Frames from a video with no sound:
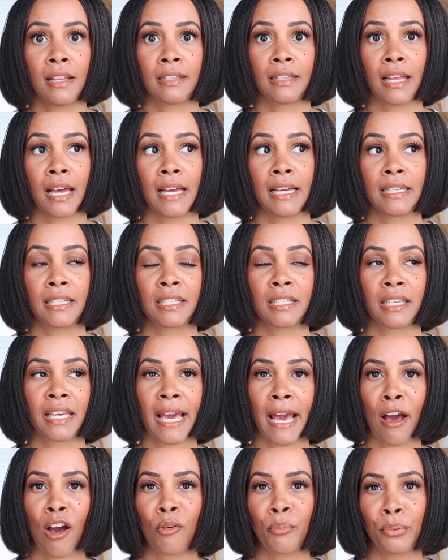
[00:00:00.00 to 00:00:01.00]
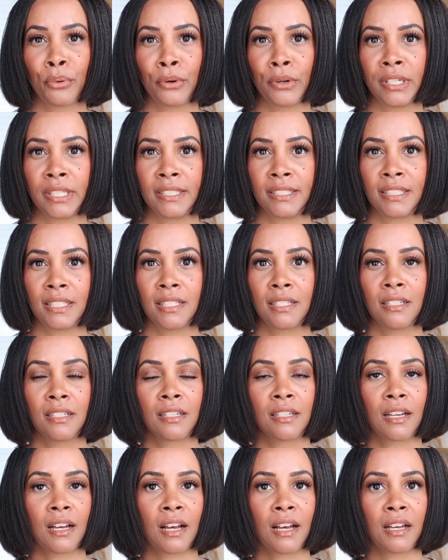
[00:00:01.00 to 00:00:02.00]
like cow print
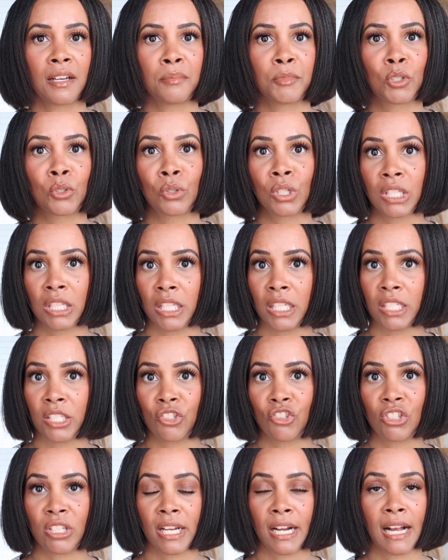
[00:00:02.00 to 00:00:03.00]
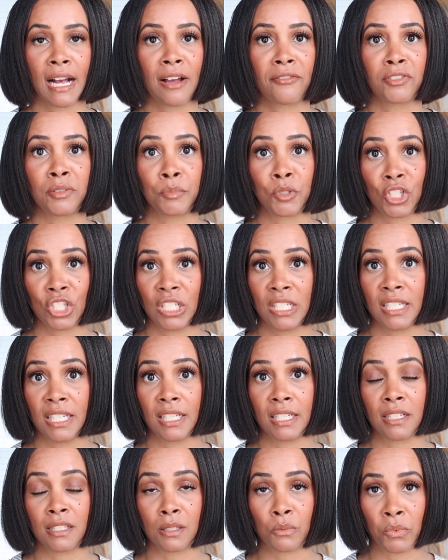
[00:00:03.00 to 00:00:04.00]
um, little clutch that I got from
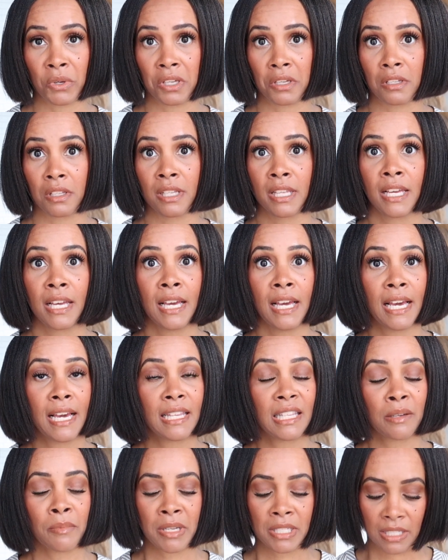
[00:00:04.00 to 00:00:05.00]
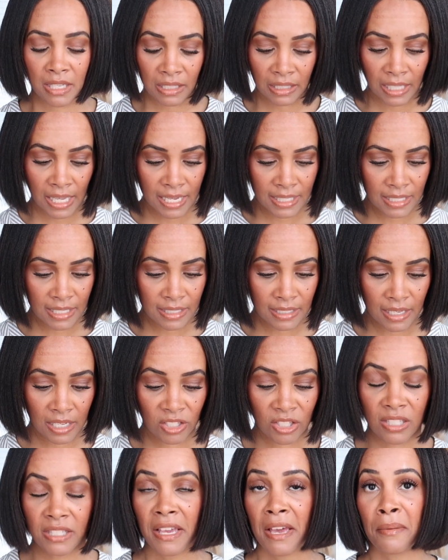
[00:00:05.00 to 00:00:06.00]
Shein as well and then my sunglasses I
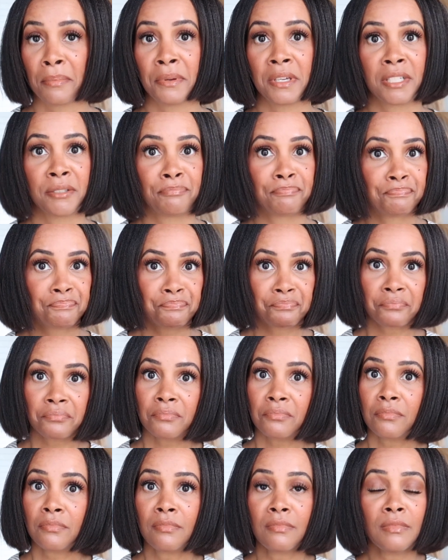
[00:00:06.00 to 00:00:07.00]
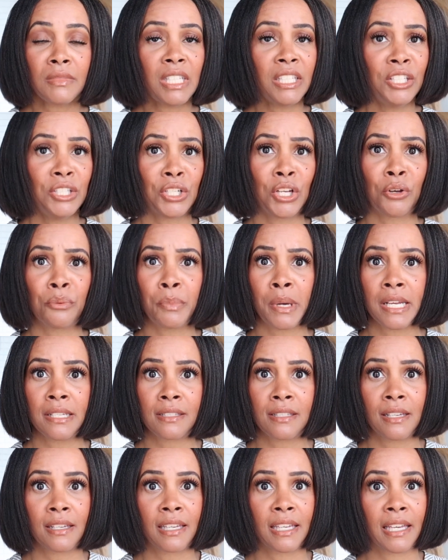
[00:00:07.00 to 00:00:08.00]
just kept it you know,
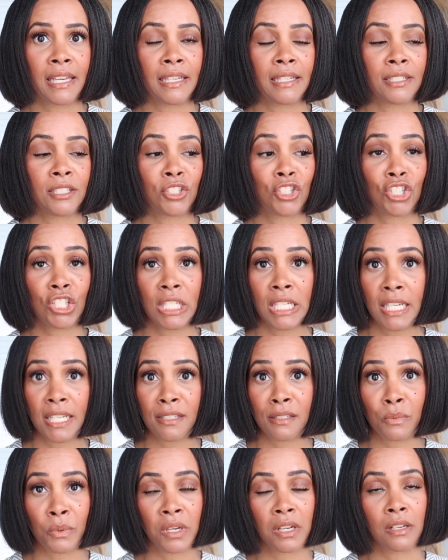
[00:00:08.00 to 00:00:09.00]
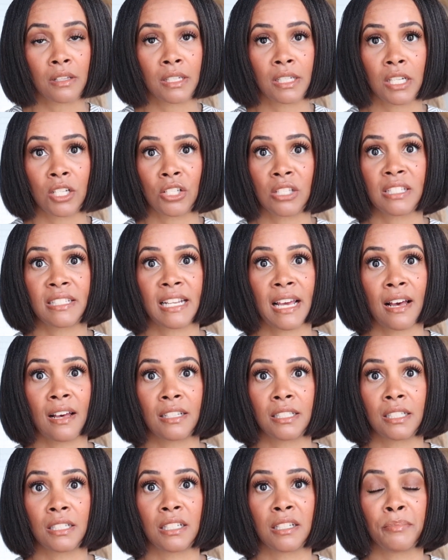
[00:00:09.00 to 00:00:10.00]
basic and chic as well. And I just
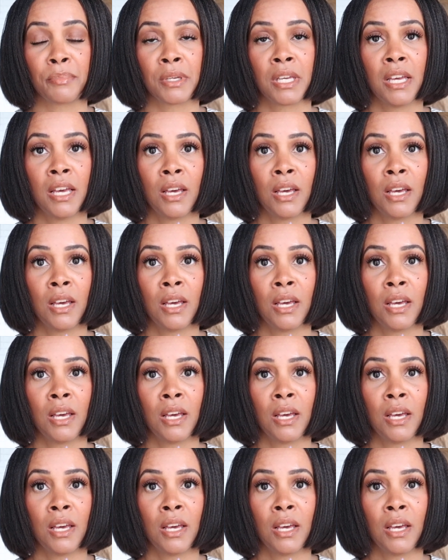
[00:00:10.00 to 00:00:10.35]
styled up